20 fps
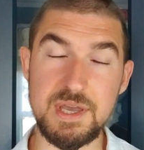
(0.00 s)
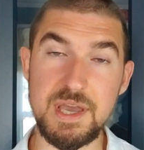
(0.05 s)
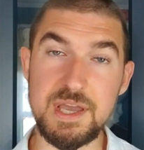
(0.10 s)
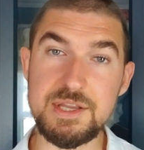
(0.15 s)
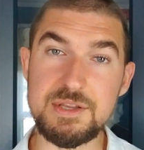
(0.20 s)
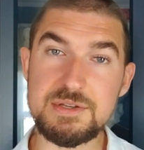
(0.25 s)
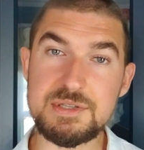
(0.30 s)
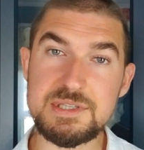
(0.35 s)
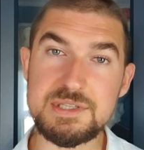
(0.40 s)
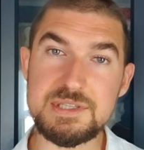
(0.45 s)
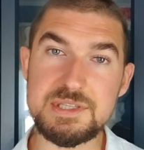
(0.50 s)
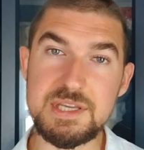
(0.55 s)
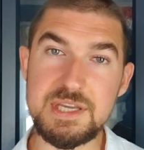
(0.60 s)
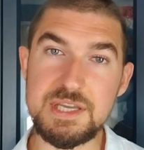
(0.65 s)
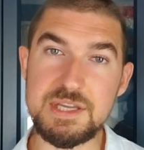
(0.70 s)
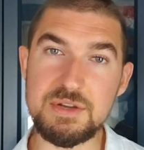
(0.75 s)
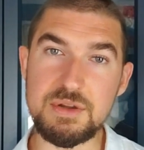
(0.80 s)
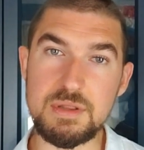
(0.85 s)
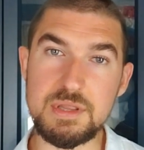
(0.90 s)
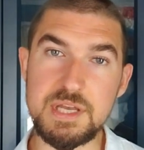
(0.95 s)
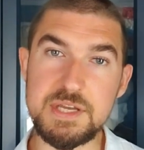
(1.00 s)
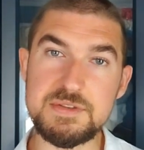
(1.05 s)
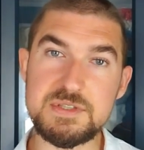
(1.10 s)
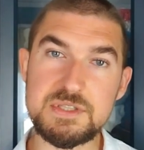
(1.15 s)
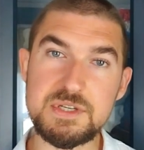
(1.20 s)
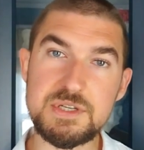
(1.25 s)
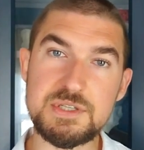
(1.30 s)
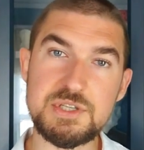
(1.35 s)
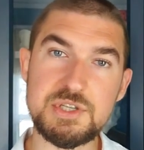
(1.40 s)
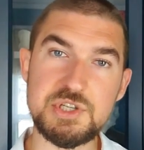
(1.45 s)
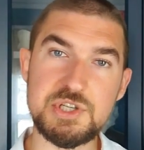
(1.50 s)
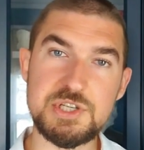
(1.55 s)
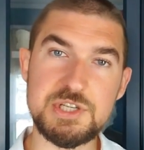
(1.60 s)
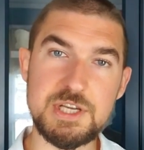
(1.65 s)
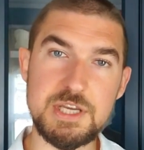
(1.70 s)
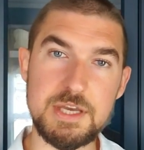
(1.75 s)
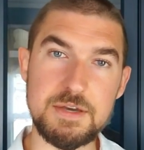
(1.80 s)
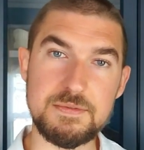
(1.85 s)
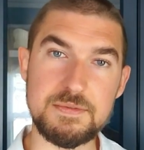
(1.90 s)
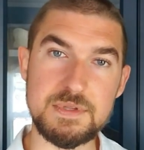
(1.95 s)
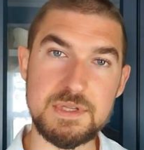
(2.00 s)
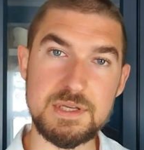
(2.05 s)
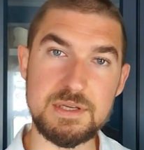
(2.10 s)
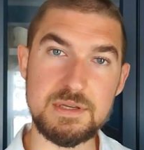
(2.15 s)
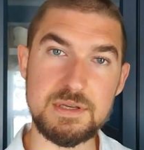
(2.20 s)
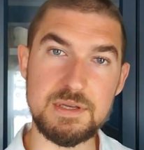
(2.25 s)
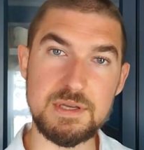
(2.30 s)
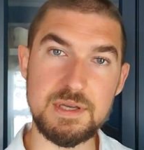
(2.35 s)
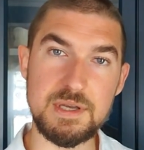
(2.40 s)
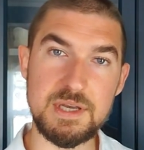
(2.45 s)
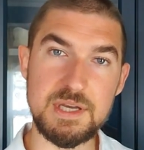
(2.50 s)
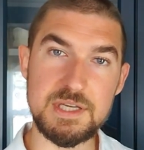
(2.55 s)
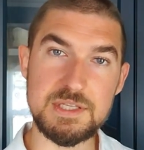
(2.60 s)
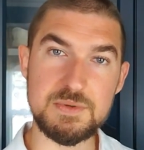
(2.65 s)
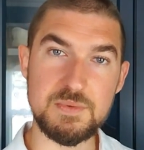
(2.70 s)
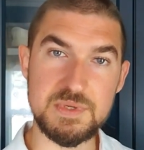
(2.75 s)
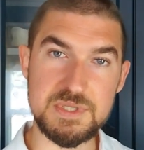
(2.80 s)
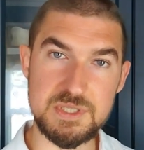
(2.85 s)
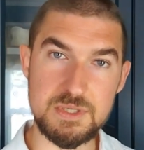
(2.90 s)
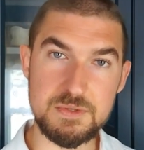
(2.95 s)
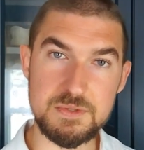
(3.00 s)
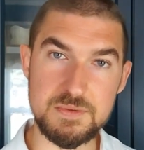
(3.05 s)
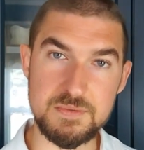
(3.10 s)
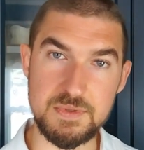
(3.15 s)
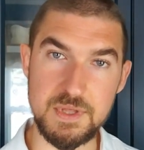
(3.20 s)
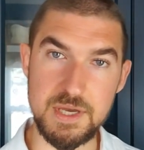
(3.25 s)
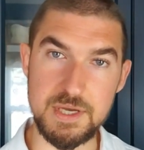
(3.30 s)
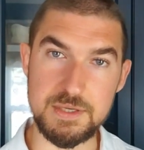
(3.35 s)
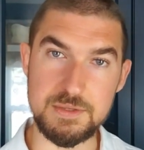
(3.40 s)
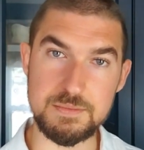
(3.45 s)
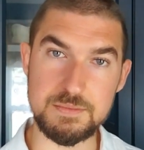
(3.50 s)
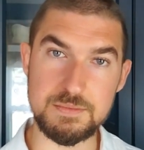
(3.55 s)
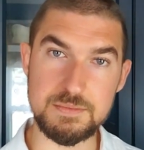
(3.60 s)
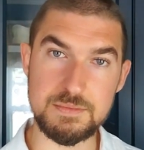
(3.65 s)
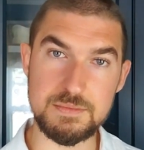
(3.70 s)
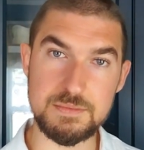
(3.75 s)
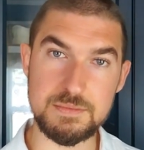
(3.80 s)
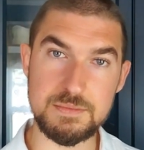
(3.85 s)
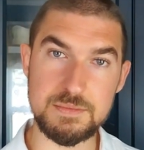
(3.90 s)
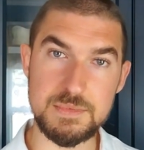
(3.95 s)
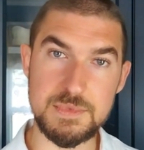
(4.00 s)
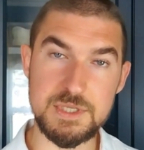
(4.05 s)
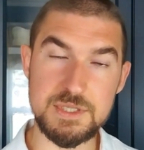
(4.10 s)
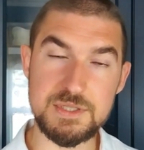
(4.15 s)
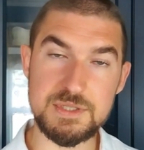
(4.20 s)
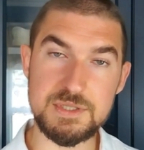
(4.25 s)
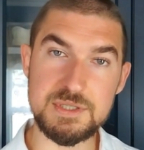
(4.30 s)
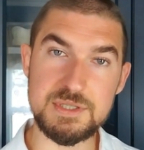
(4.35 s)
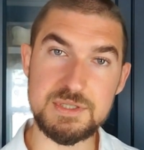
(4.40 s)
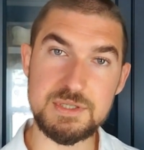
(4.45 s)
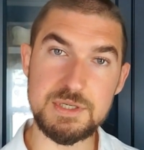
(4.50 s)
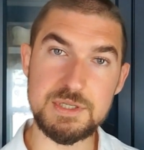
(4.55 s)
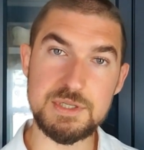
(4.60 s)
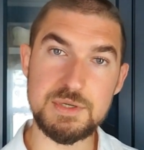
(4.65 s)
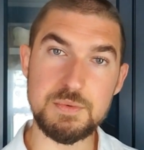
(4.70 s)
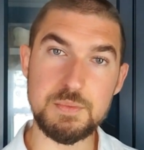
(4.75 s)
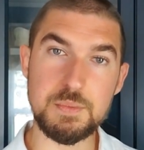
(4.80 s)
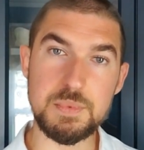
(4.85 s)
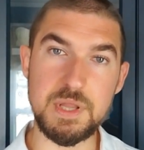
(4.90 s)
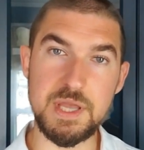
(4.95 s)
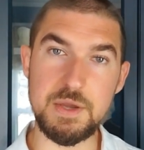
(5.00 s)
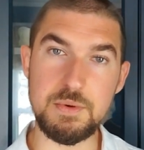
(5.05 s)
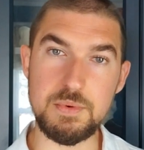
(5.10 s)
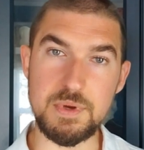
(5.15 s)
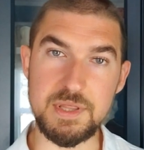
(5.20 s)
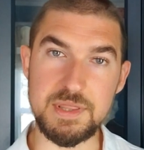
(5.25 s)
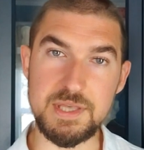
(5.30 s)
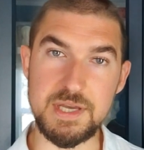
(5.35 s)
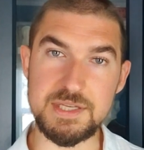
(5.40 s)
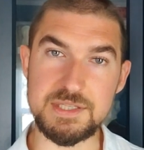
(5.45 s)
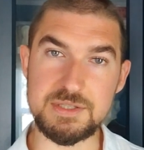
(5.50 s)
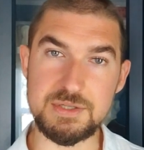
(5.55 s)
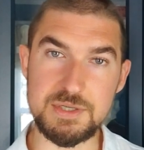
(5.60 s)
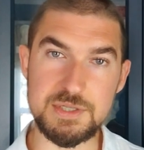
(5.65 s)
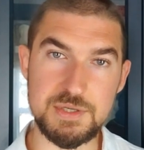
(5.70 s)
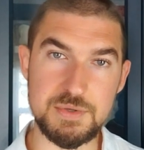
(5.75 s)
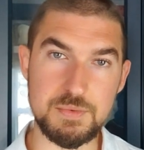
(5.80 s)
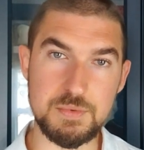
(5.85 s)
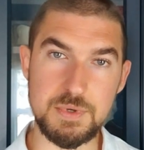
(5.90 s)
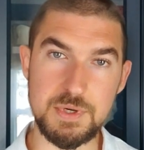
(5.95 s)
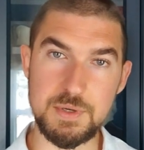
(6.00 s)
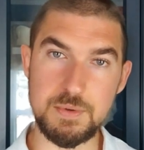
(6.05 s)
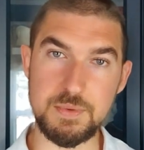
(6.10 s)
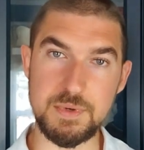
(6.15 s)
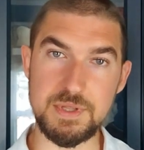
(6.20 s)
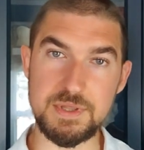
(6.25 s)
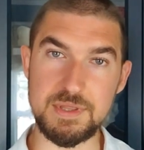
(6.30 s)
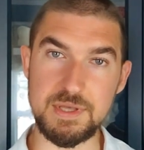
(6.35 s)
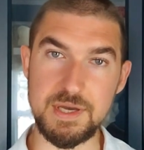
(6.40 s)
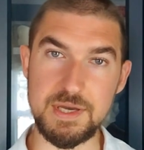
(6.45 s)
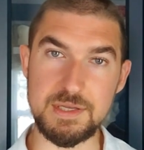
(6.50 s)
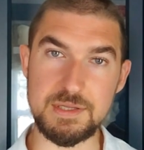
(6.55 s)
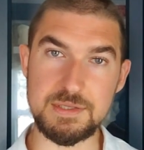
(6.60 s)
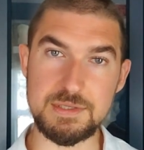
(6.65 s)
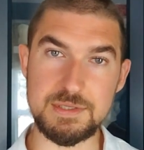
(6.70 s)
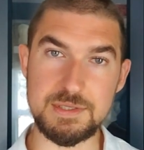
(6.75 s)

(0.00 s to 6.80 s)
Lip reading: And you'll see your life start to shift as a result of that. So start to play with that, start to work with that.